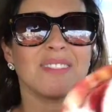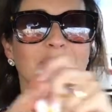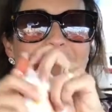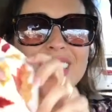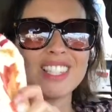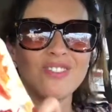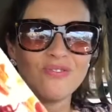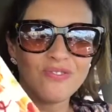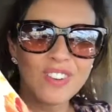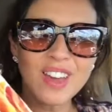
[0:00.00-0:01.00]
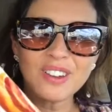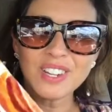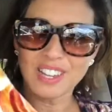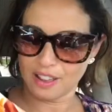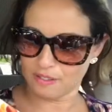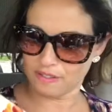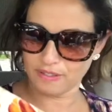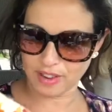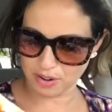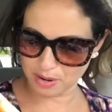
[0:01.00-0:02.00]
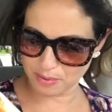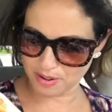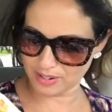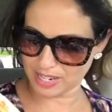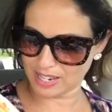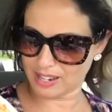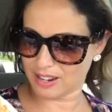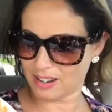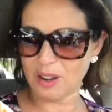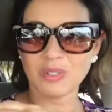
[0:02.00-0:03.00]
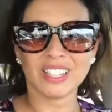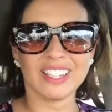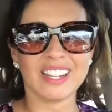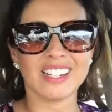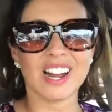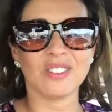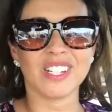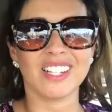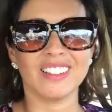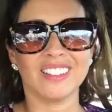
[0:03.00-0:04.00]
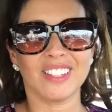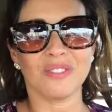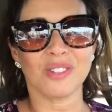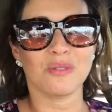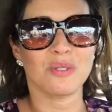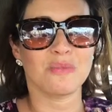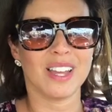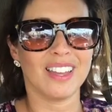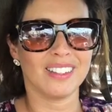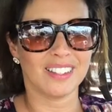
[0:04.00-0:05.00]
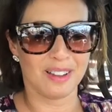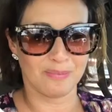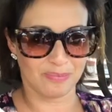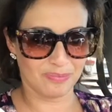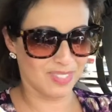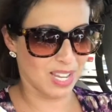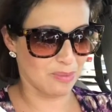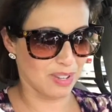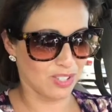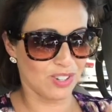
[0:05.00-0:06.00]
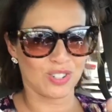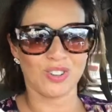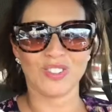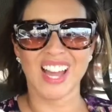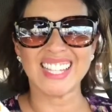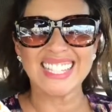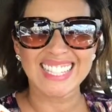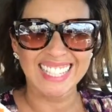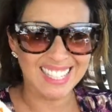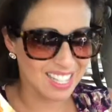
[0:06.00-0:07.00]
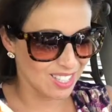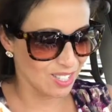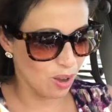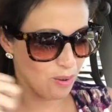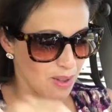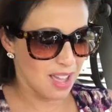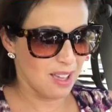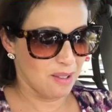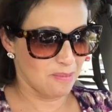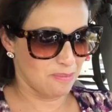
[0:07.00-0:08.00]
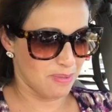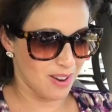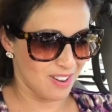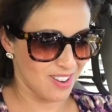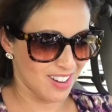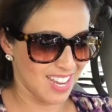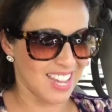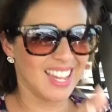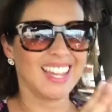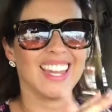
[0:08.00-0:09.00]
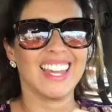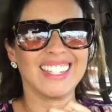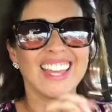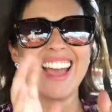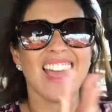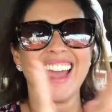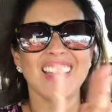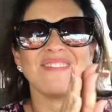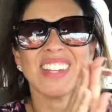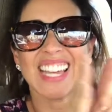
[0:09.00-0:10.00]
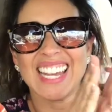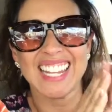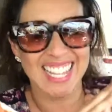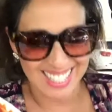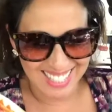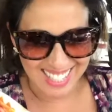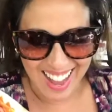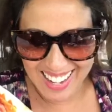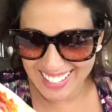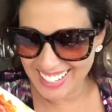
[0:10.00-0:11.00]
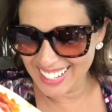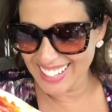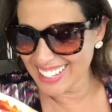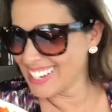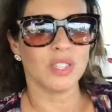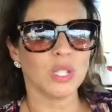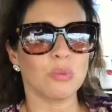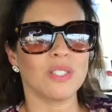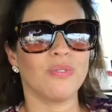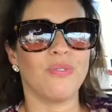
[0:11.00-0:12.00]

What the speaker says: But it's very, very pretty. I want to lay it out in the living room and take a picture and show you guys, because it's so pretty. Yay, I'm getting excited. This was